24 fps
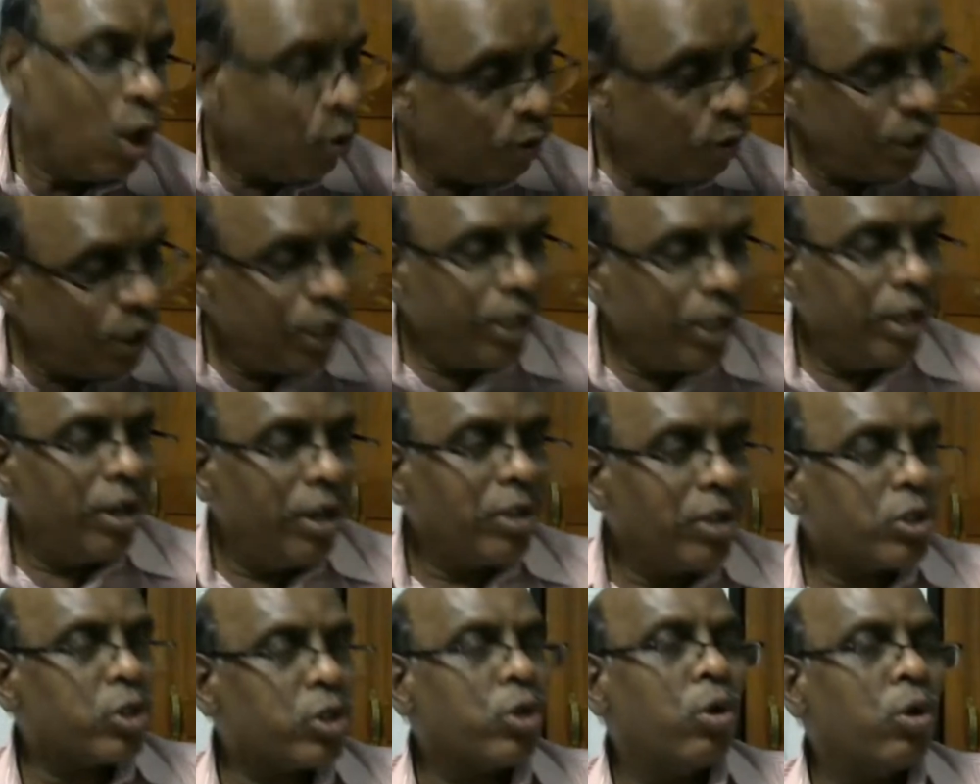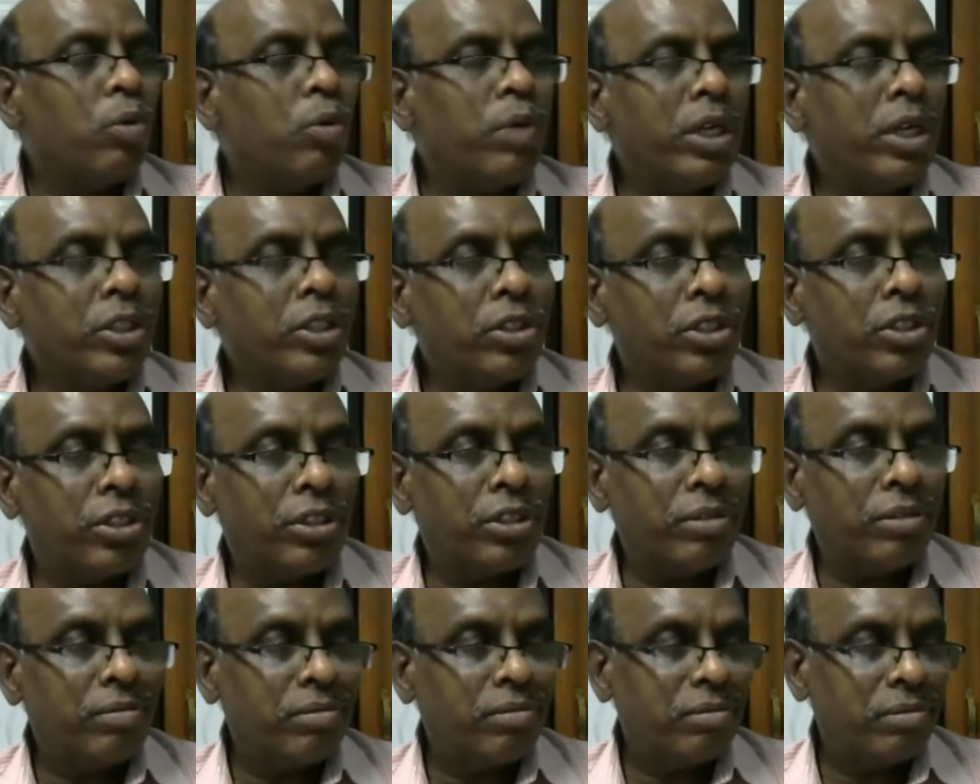We hear so
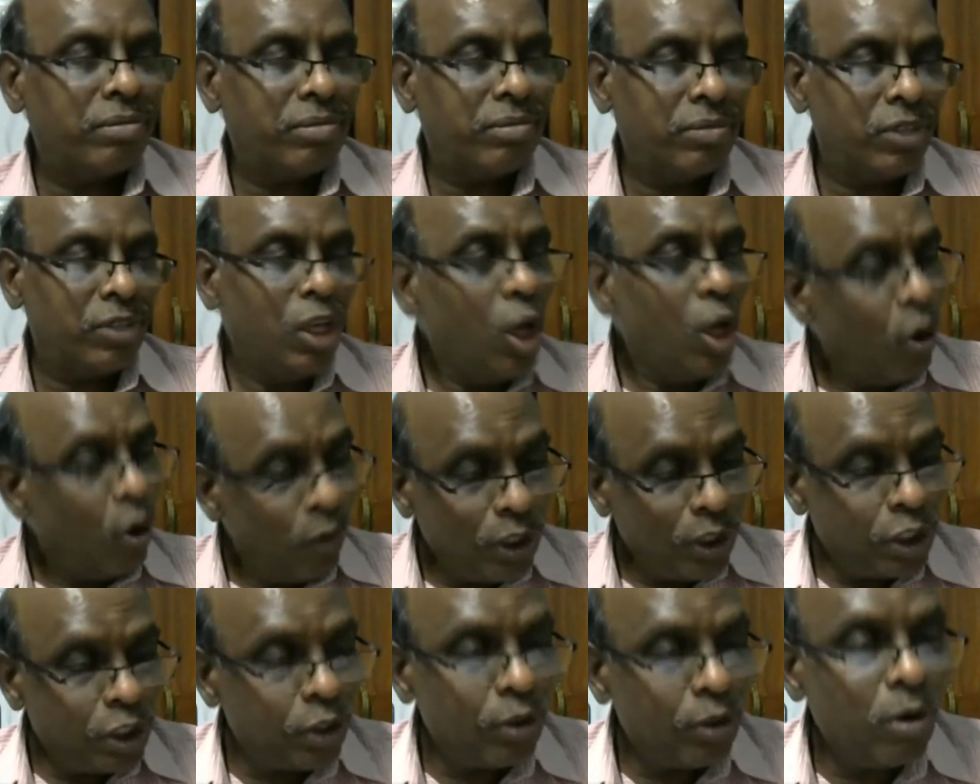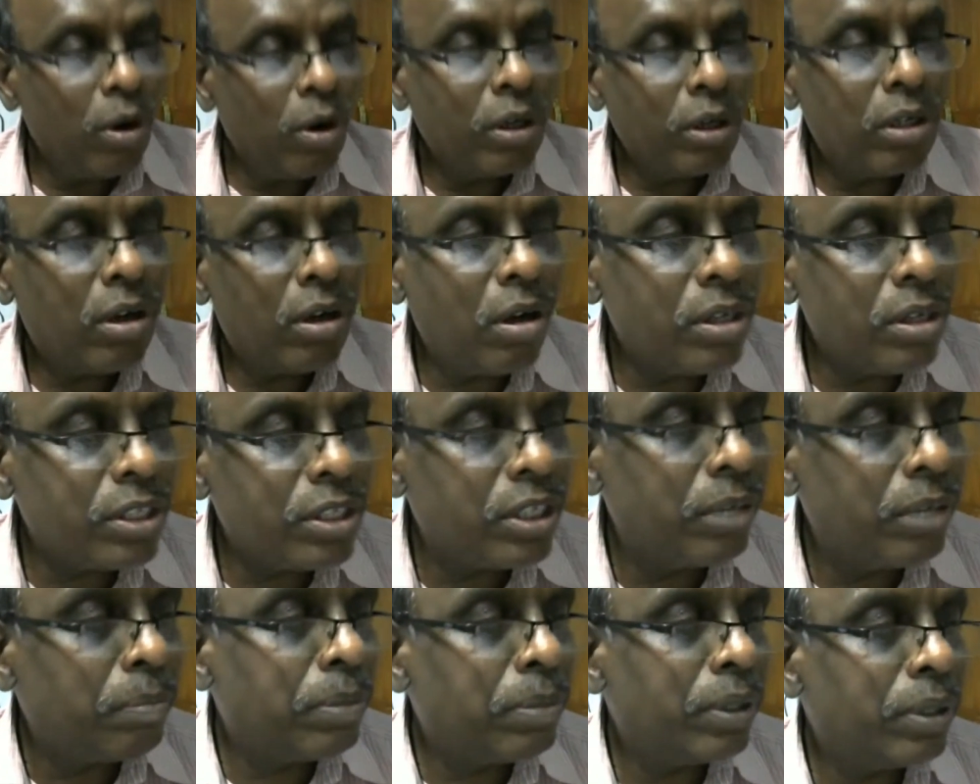much. We should not
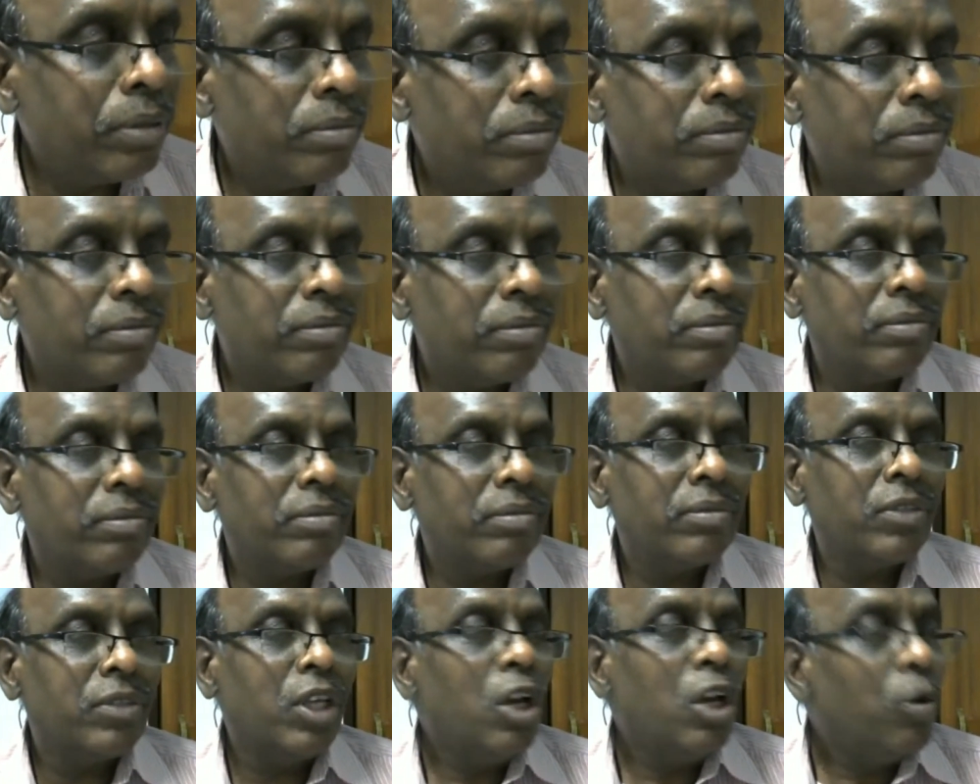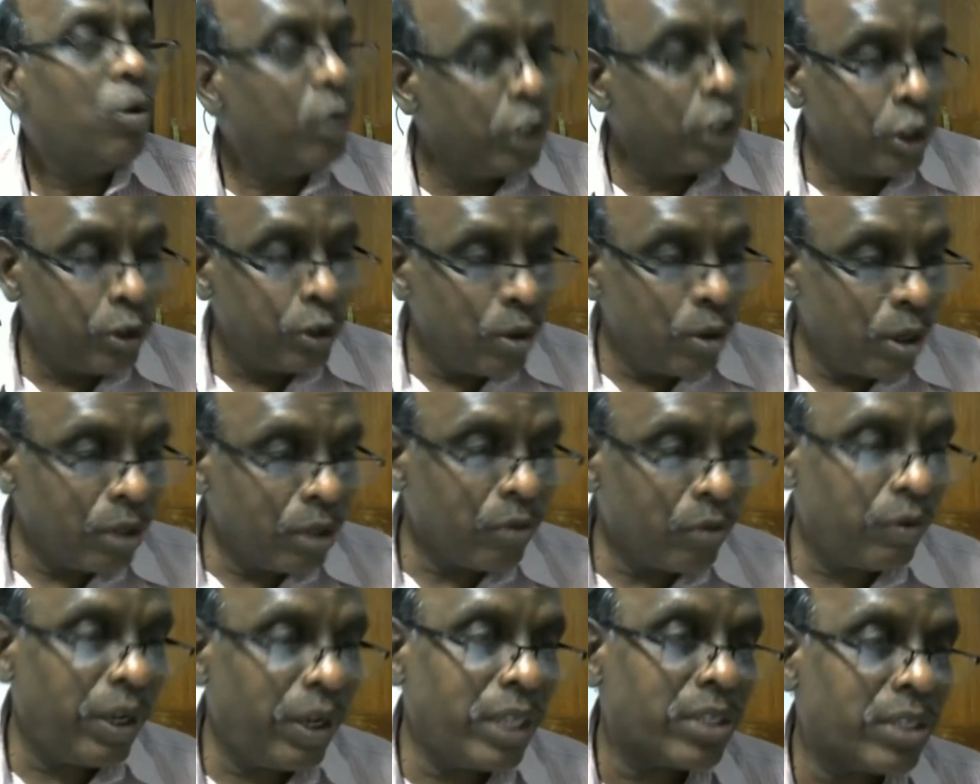gossip. We should not
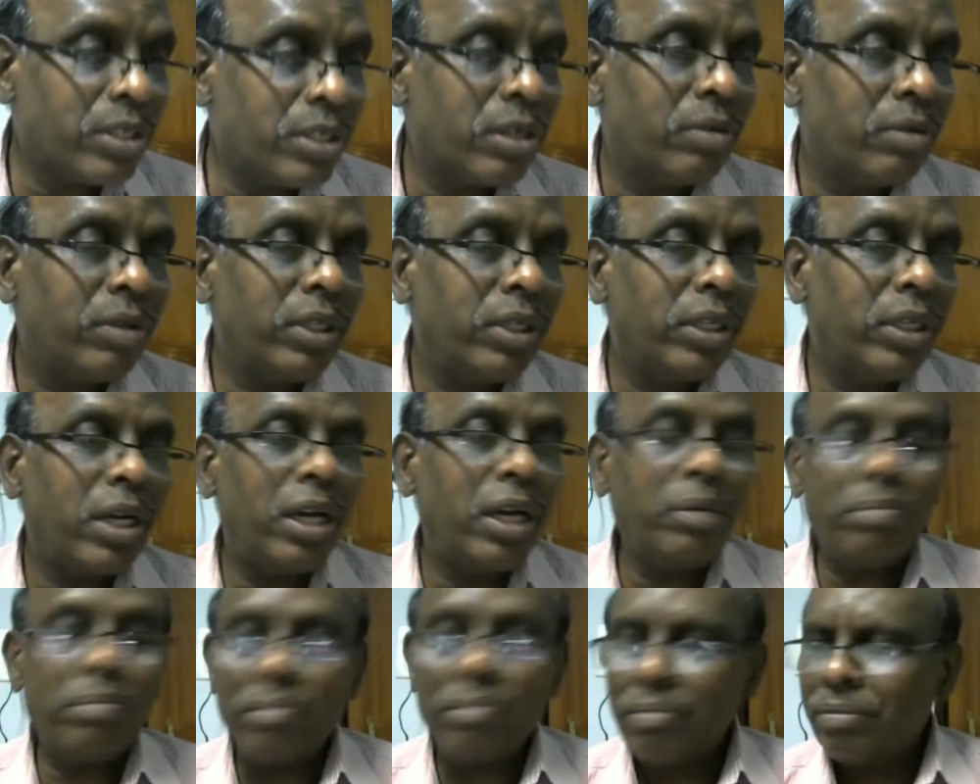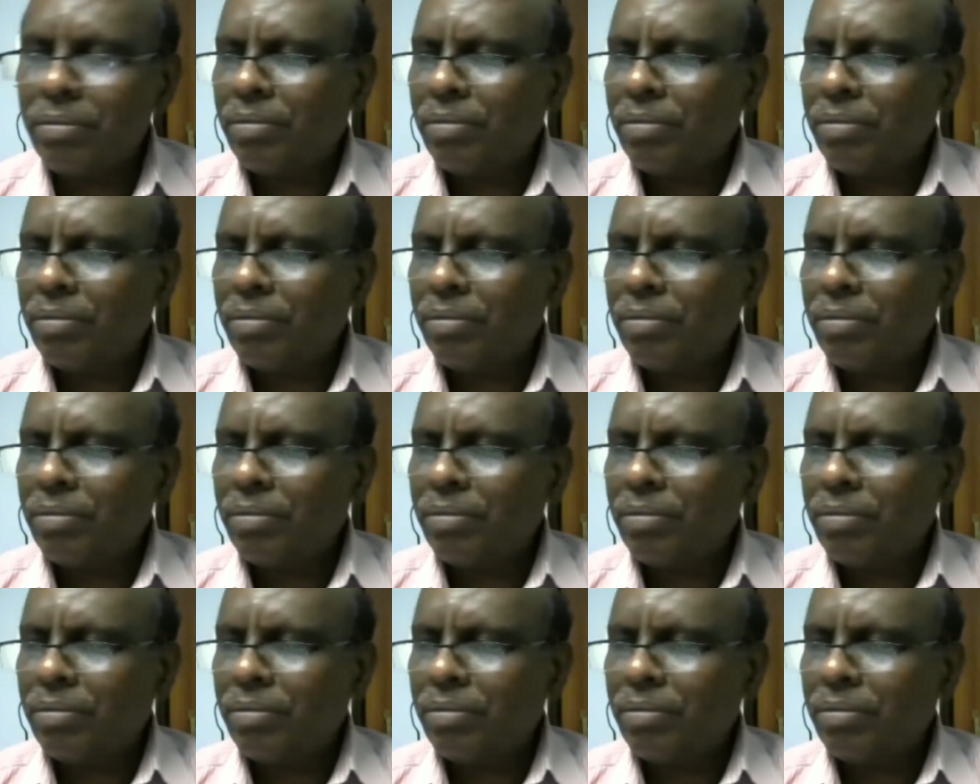waste our time.